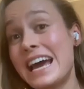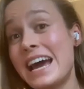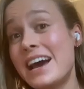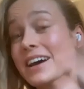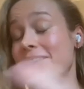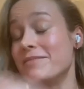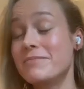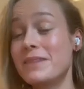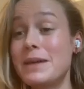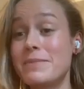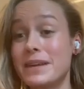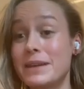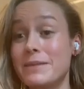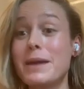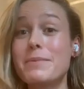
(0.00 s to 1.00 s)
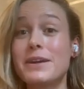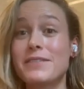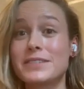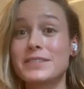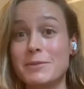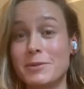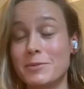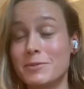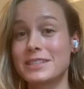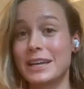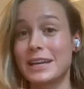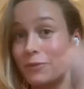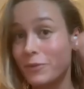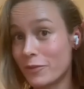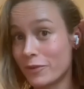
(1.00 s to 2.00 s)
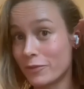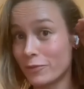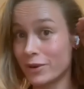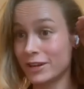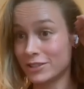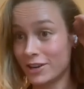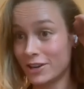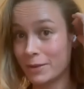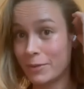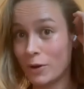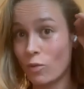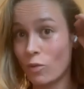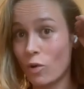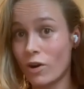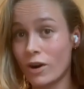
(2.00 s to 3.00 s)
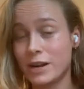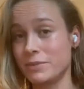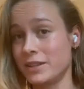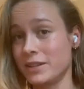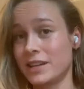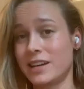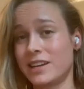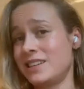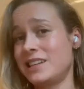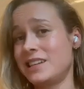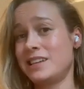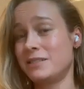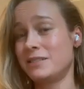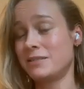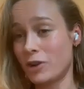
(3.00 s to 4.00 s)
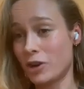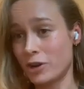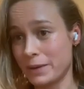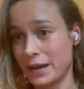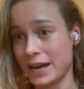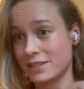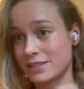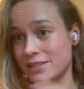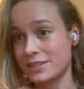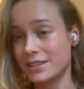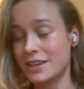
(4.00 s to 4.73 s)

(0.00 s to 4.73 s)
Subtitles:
Yeah, maybe if someone was like, we're going to talk about war, I'd be like, hard pass.